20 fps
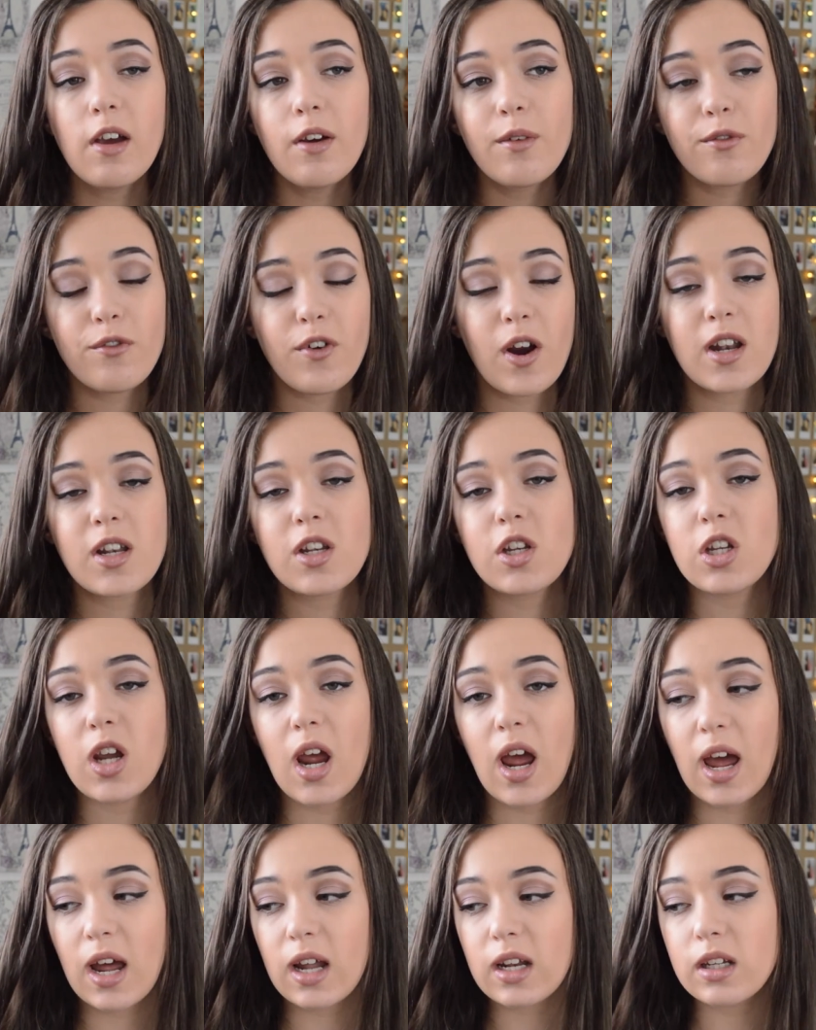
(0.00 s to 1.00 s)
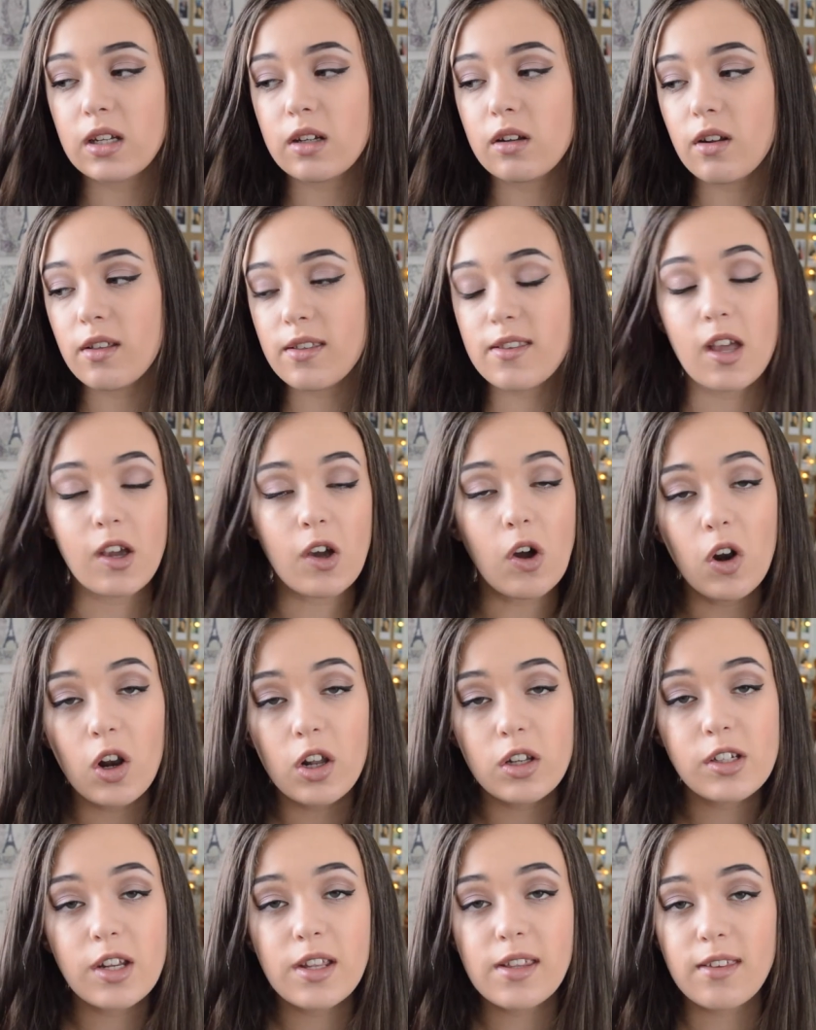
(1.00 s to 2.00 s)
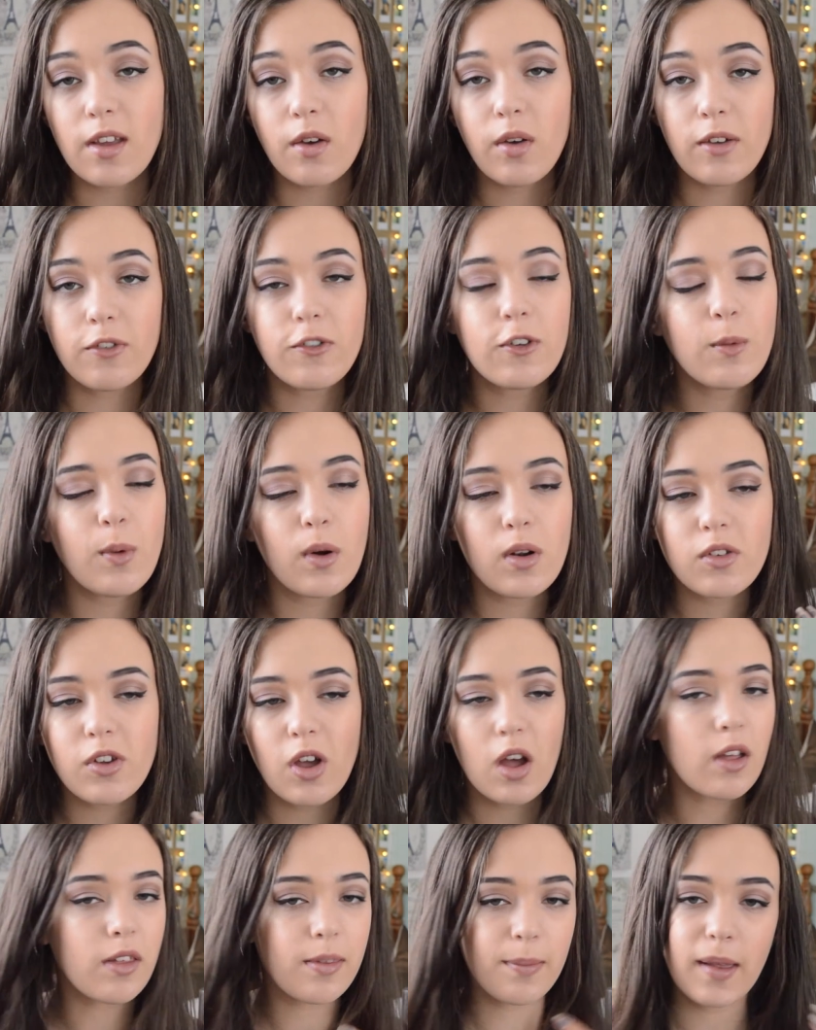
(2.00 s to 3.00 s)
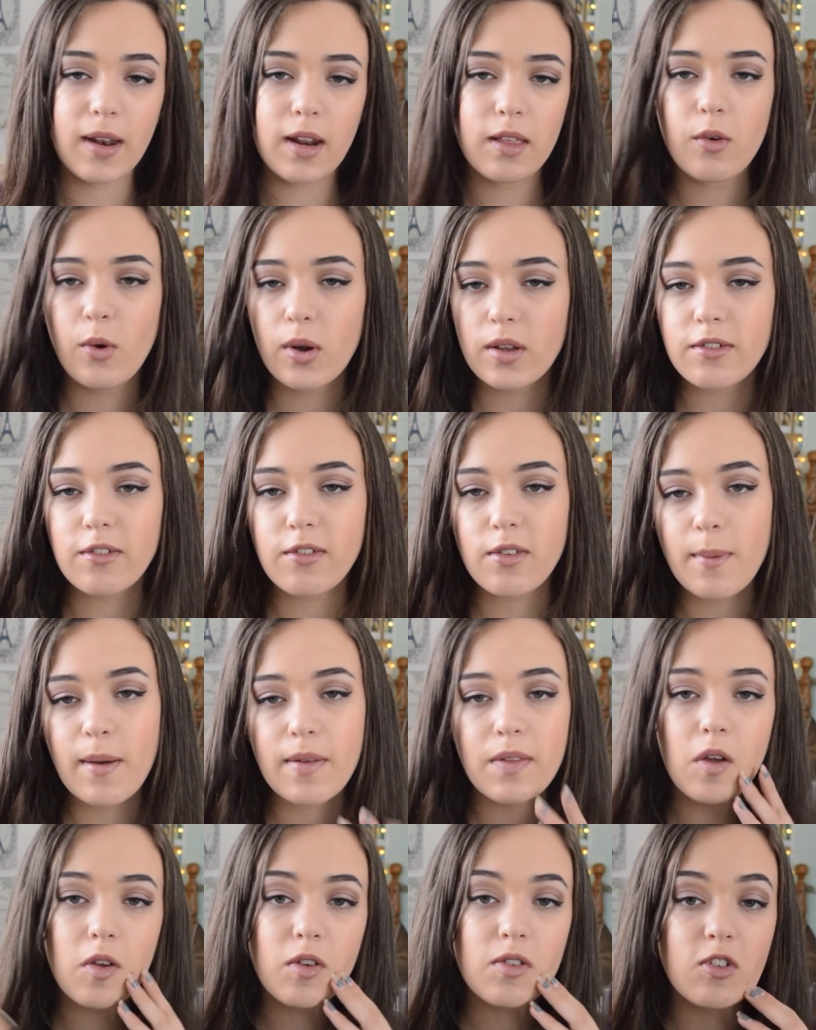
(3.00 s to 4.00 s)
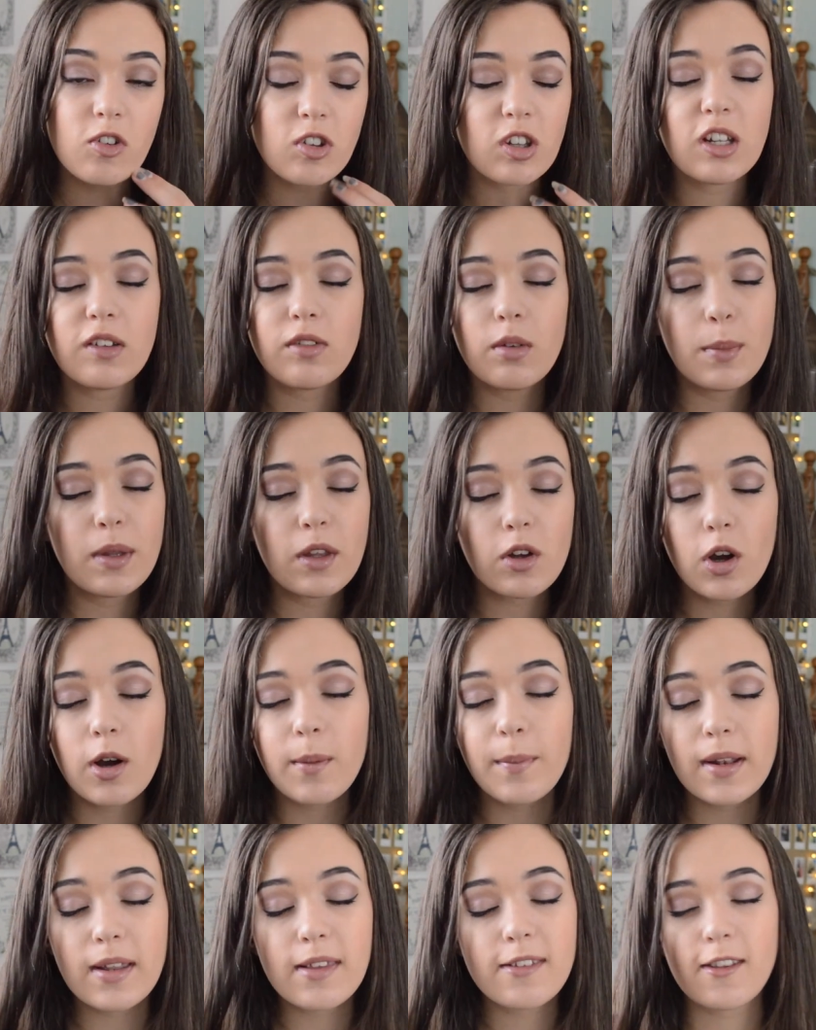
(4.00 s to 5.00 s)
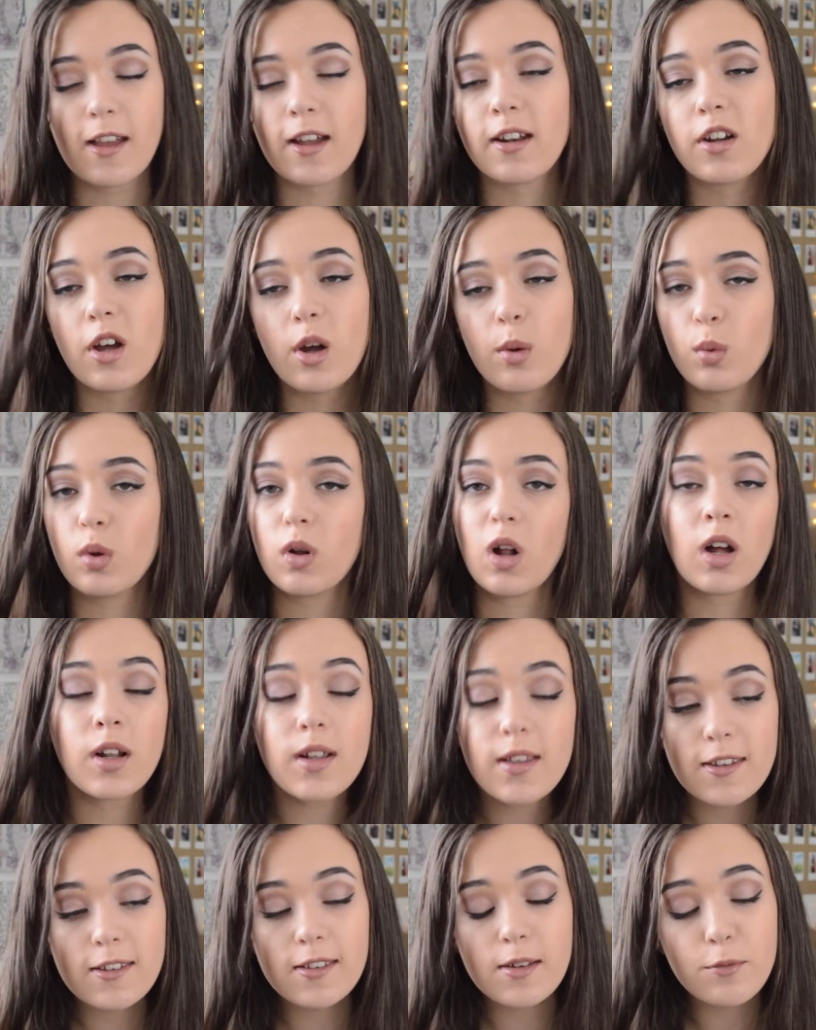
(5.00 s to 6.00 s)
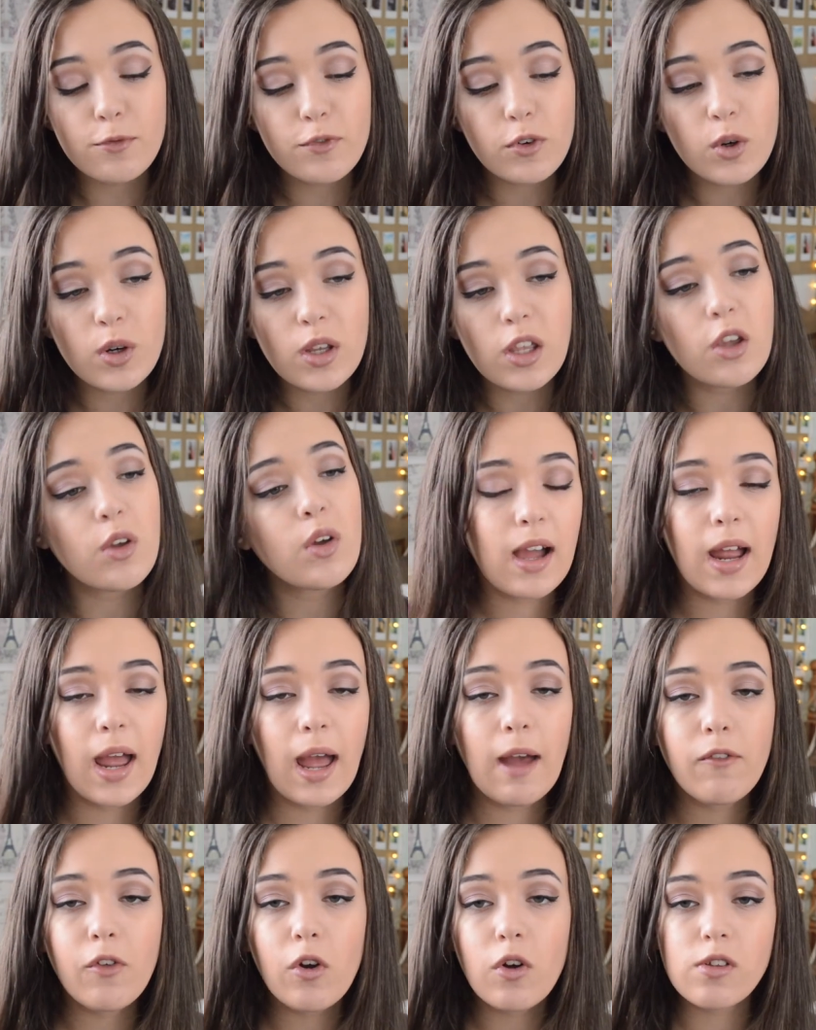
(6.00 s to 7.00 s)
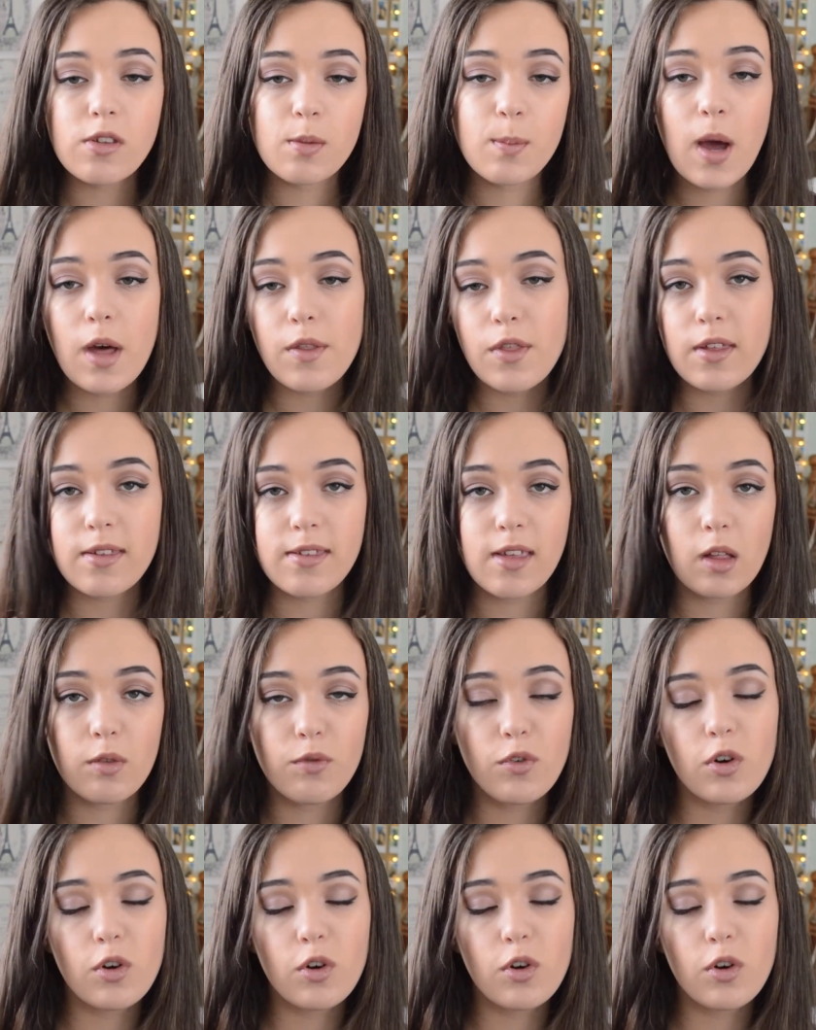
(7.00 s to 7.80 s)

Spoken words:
French and psychology, so if you want to ask me any questions about those, just leave them in the comments and I will answer them for you. I have got some other sixth